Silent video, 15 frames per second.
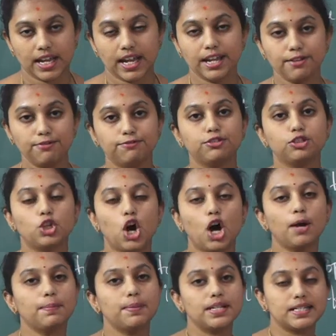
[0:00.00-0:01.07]
If
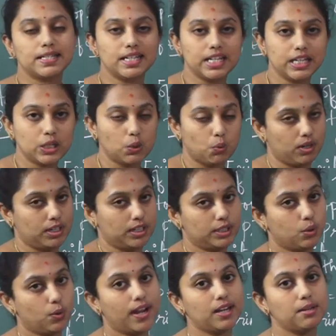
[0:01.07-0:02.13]
top is equal
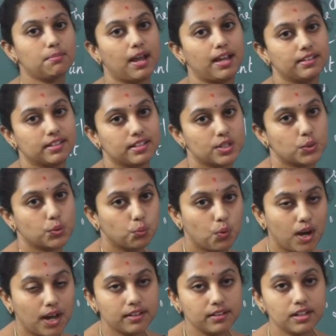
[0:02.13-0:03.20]
to n minus
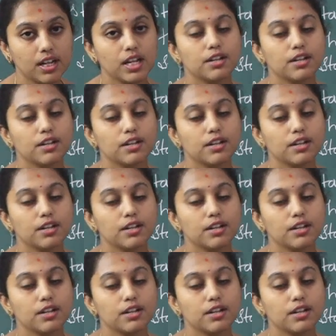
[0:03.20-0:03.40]
1,